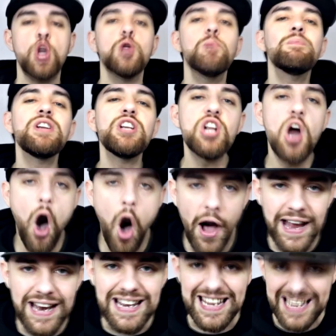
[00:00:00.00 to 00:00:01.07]
Number
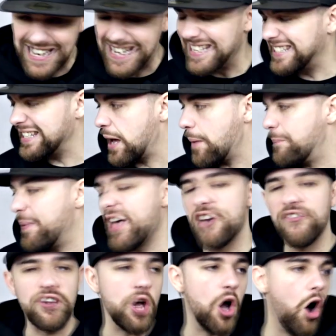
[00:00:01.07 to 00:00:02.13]
nine is a bit
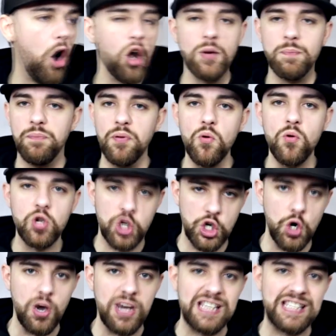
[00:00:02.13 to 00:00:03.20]
of an oddball
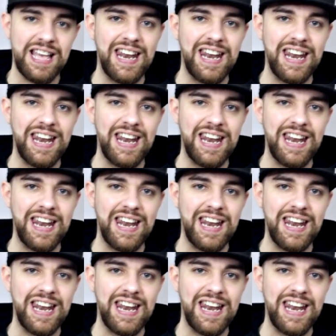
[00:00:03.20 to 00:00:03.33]
choice,